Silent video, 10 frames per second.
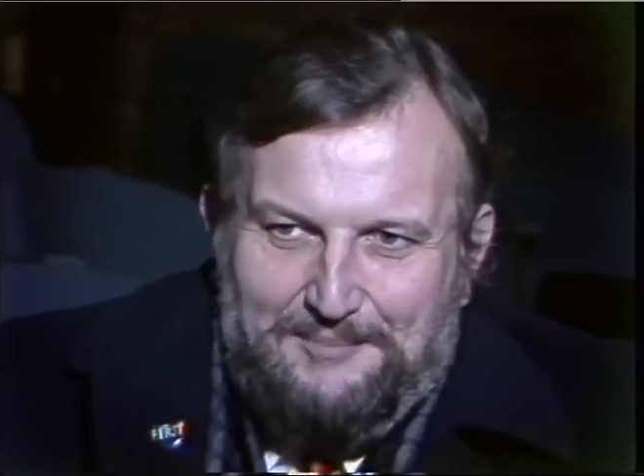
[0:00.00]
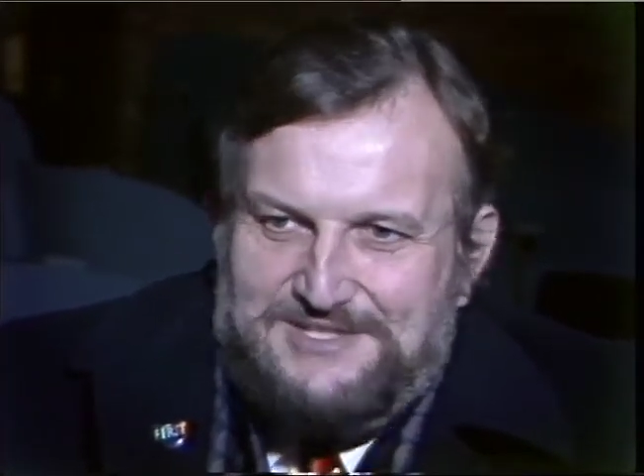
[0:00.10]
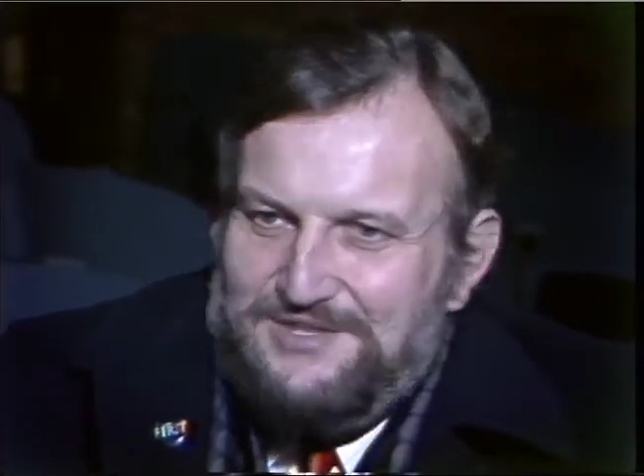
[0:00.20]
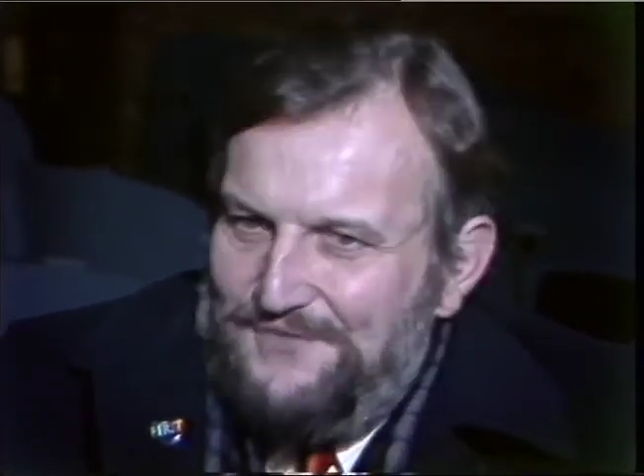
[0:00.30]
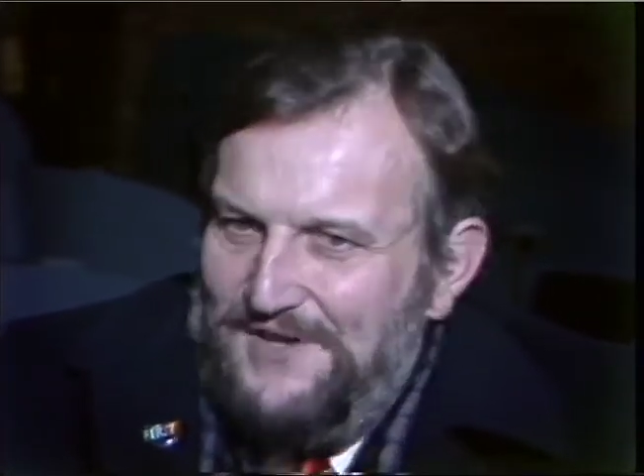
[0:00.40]

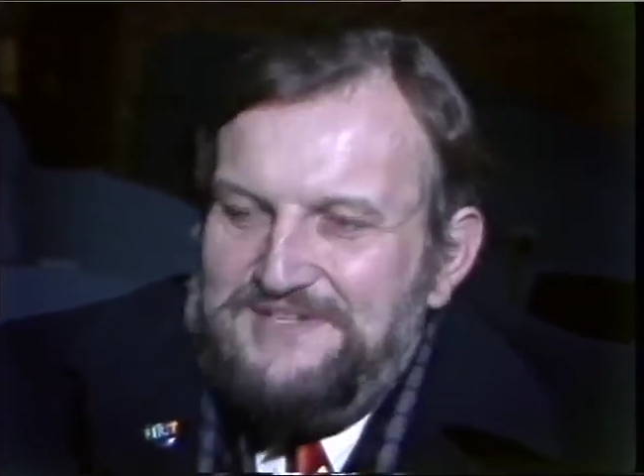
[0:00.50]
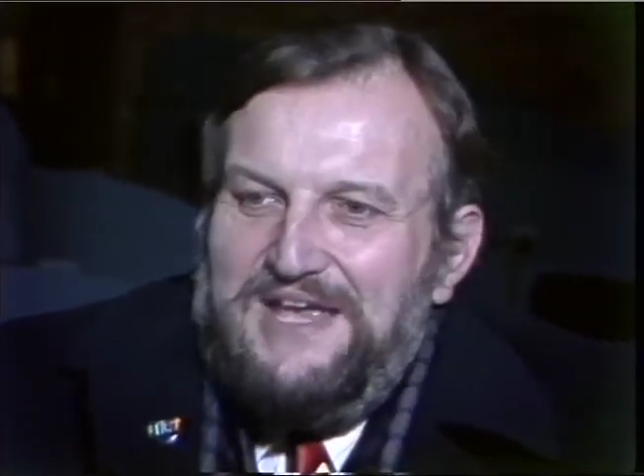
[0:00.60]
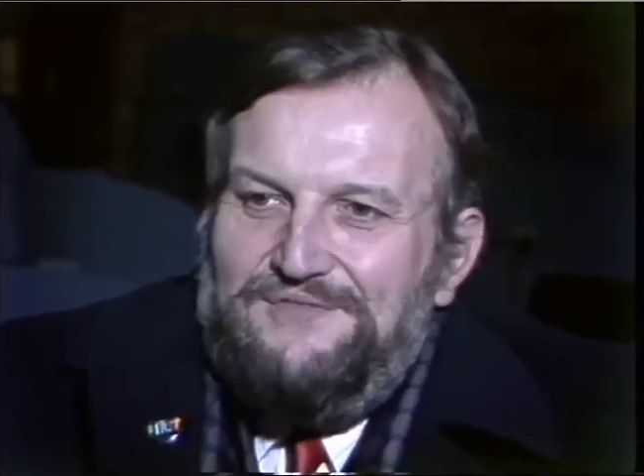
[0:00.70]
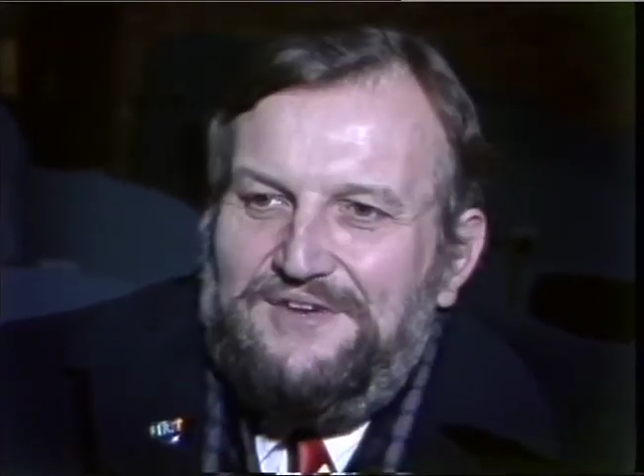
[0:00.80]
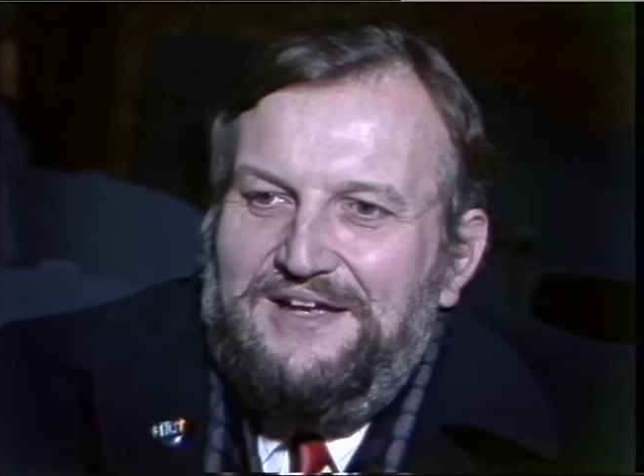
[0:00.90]
It's the first
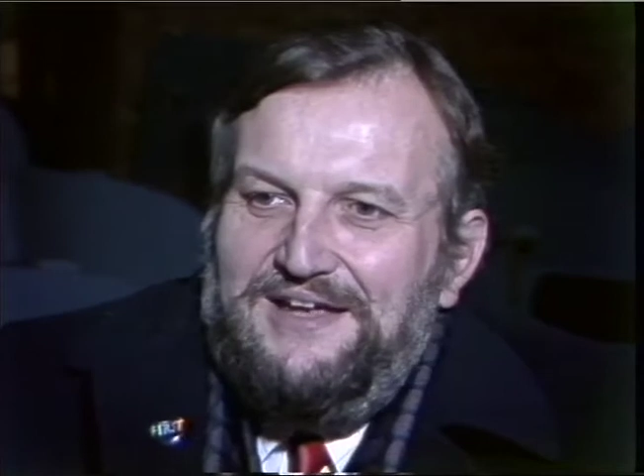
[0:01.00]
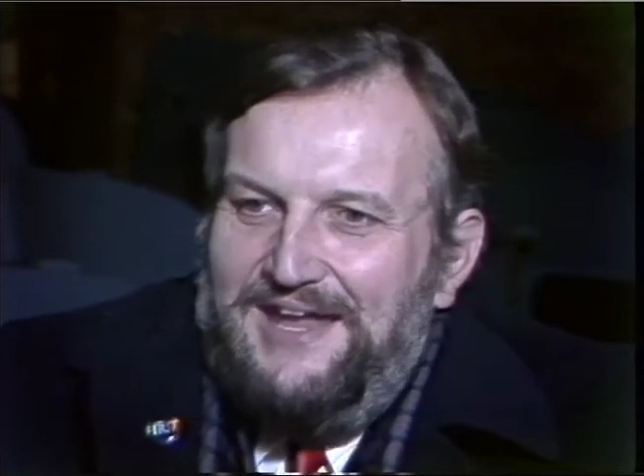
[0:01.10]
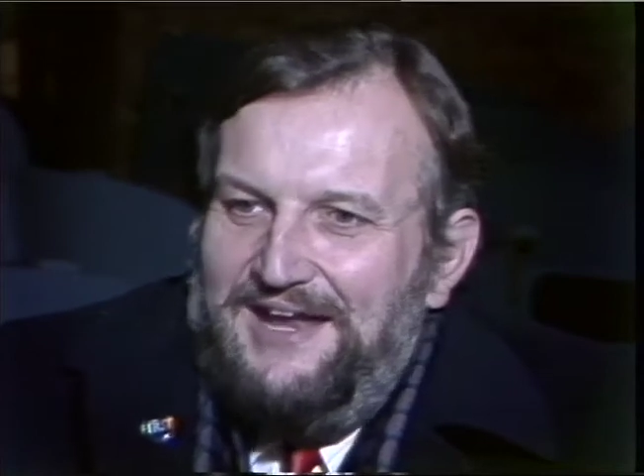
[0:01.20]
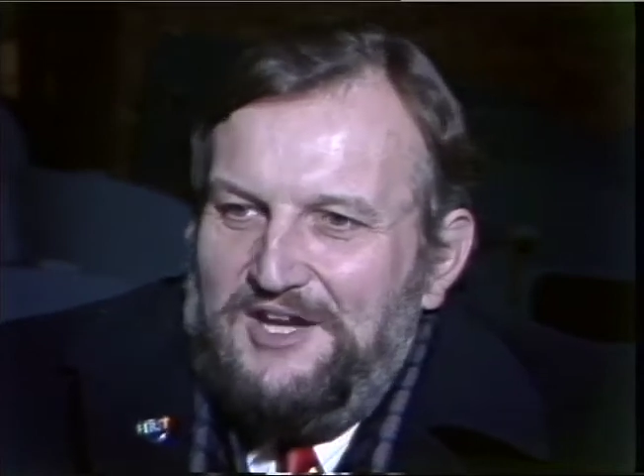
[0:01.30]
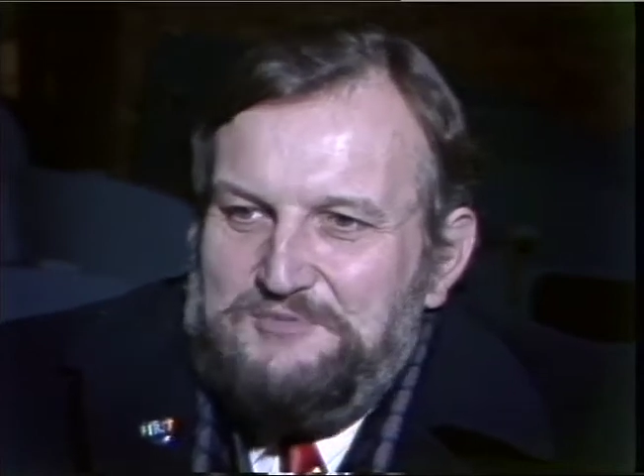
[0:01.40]
ever
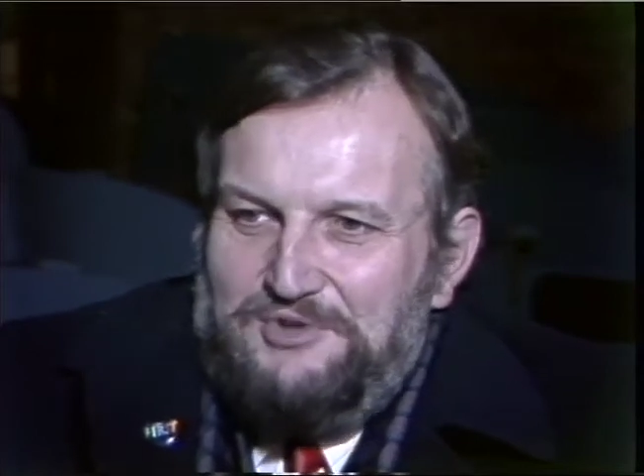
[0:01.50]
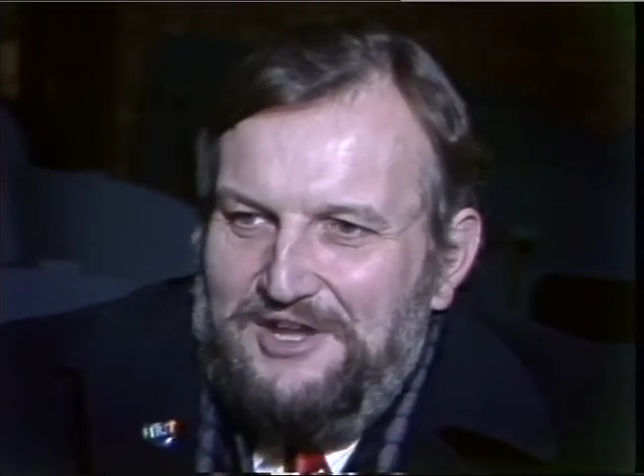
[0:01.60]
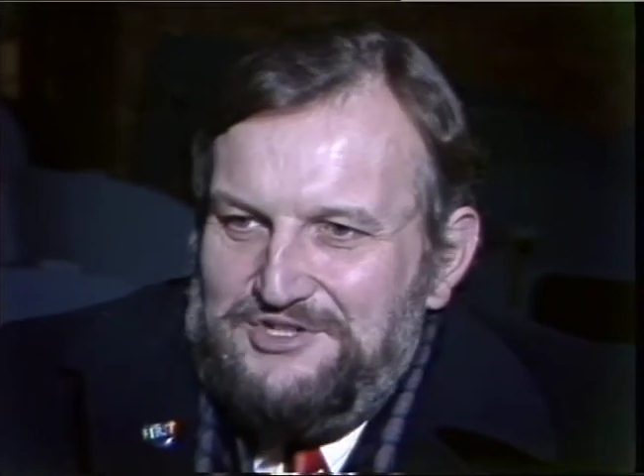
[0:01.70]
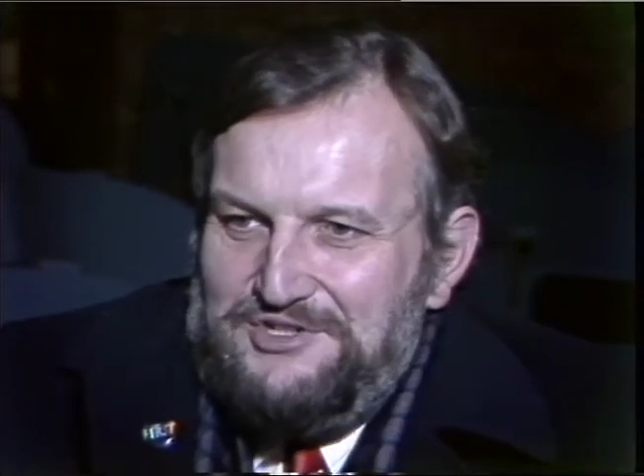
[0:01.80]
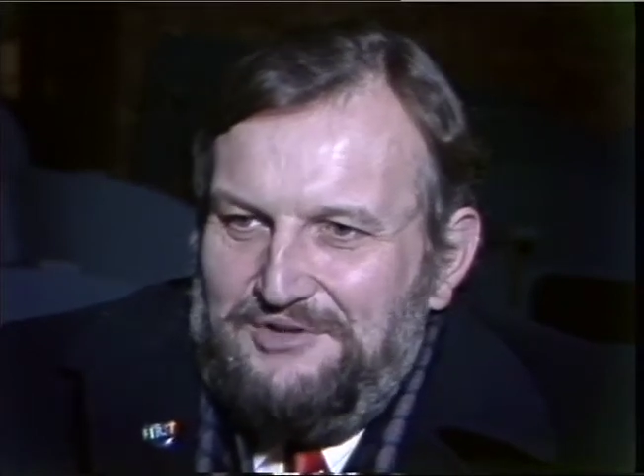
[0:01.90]
English
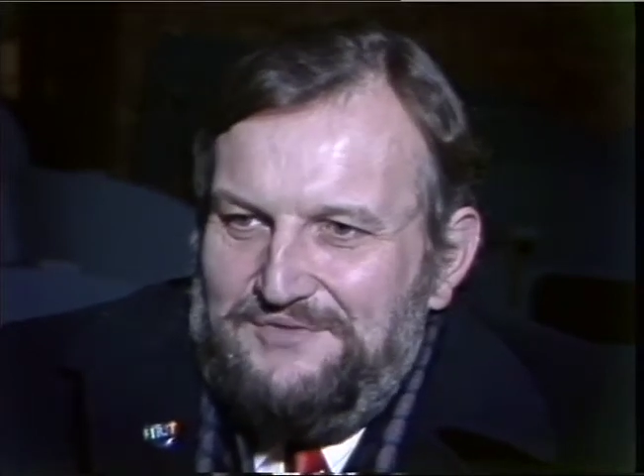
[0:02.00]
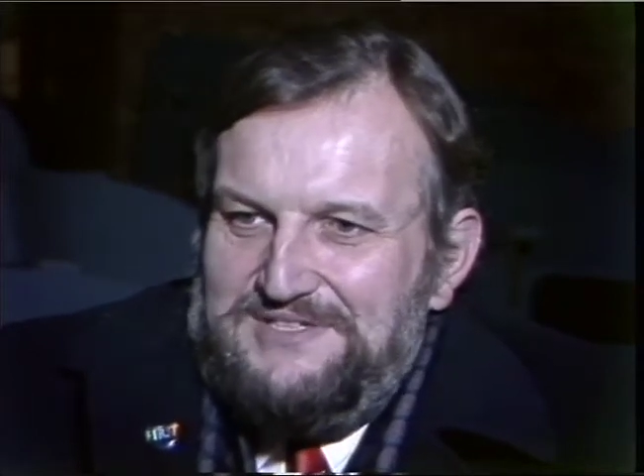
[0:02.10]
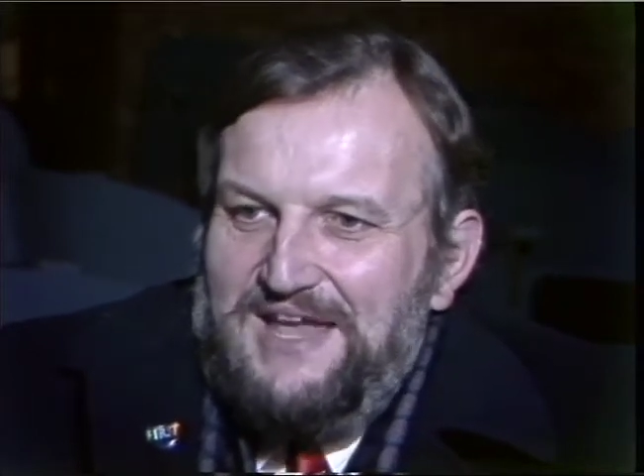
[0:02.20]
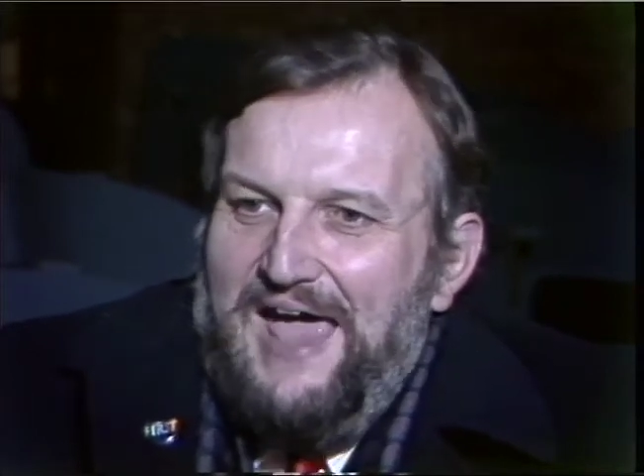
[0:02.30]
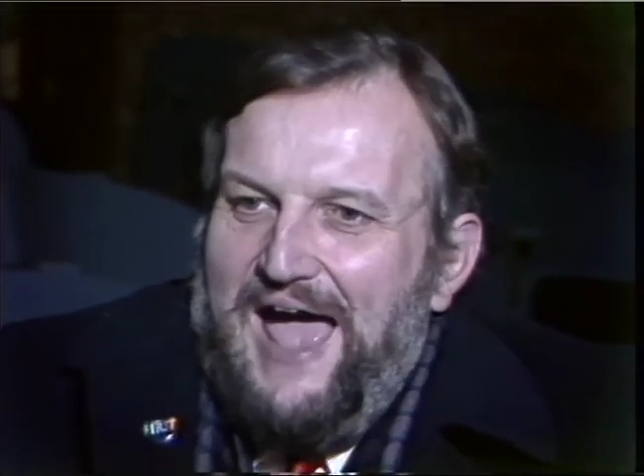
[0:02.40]
production of it.